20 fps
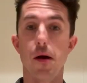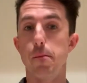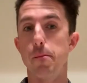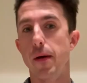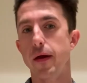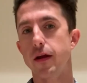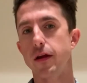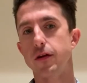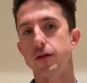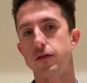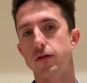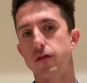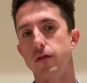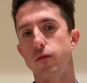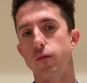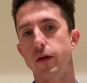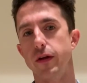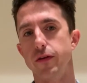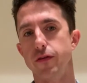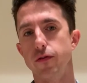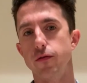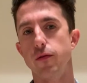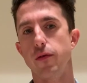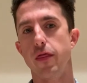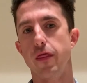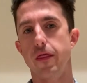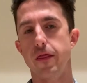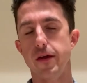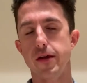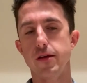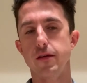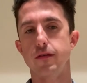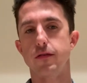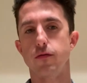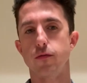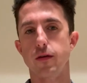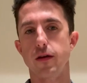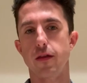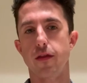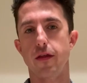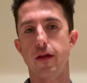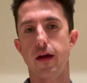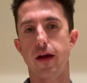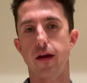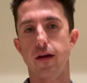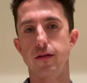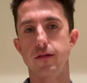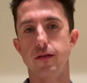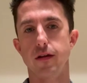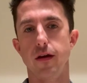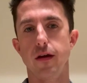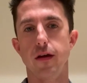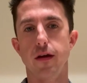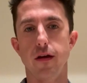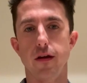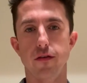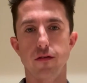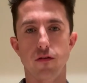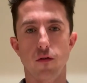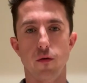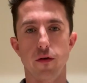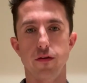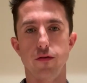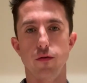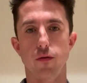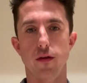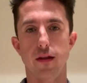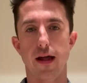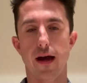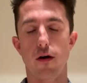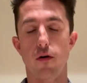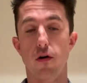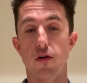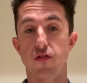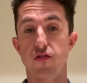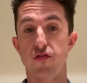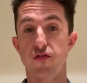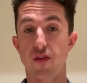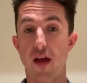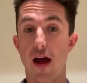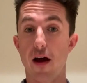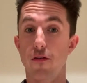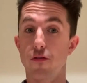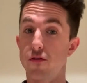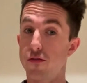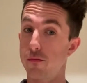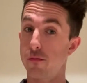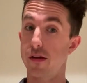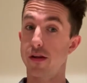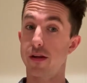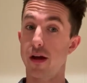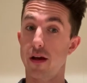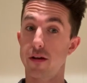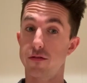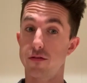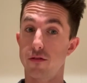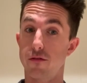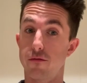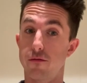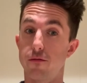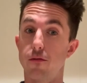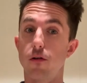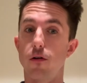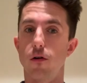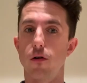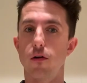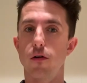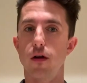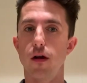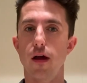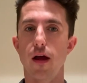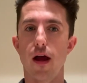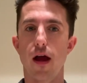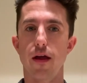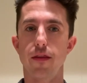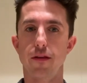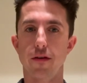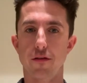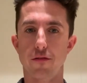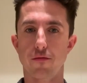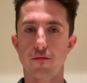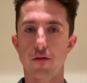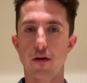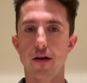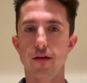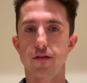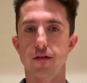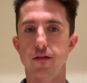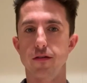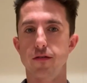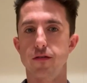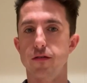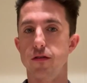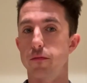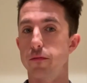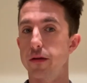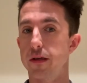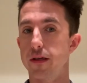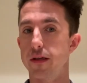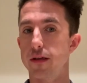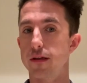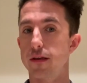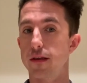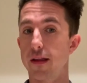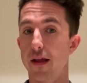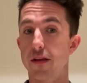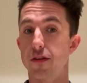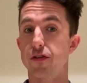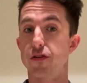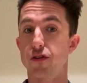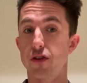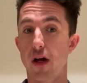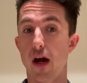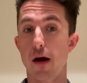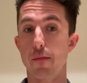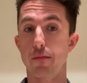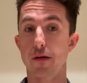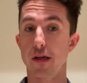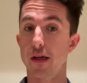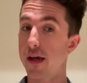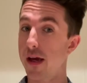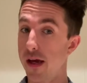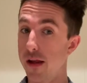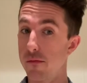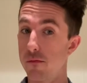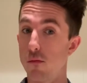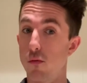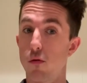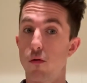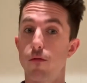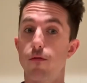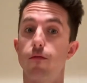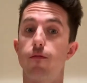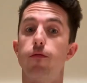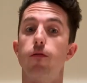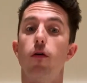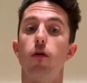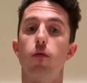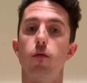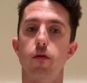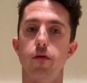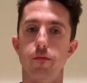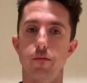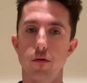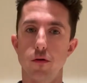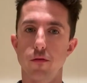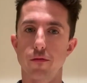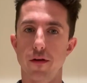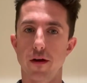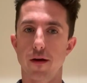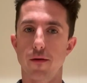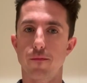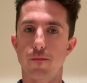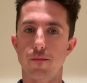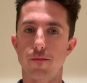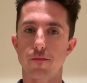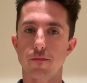Making sure that we do these three things is going to allow our sound to be nice and full, and these phrases to be less choppy and more forward moving.